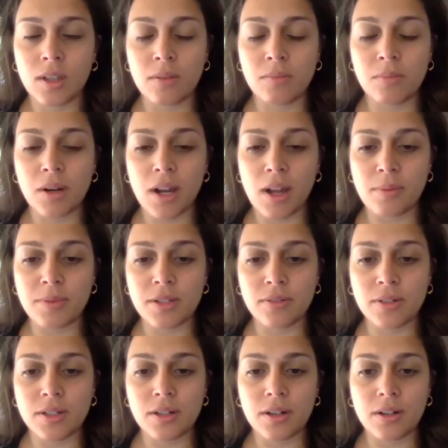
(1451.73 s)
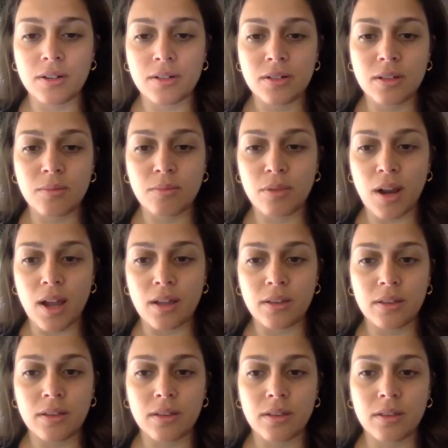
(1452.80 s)
And perhaps a return to the breath,
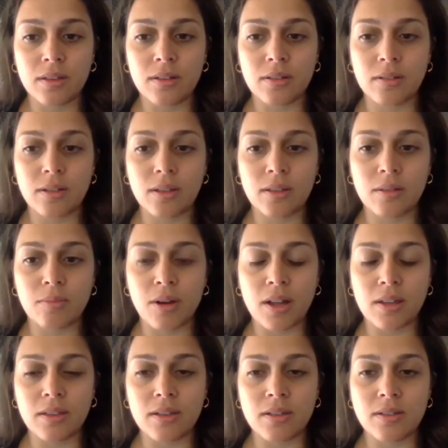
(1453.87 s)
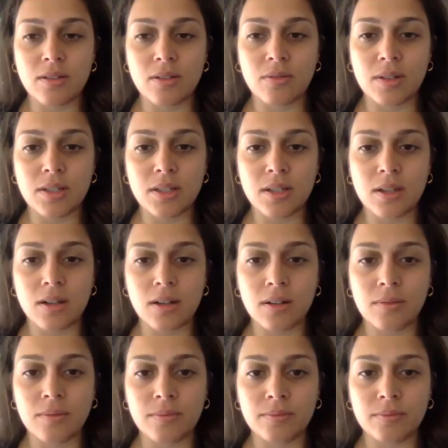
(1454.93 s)
that the breath is always here.